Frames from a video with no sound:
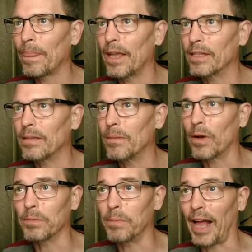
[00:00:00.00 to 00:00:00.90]
It's
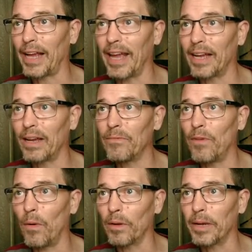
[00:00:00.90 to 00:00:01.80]
because black can't come
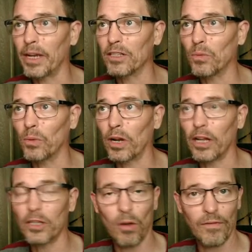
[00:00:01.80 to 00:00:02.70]
forward because the rook
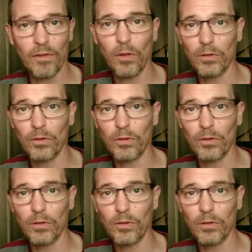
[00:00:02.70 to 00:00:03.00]
cuts off all those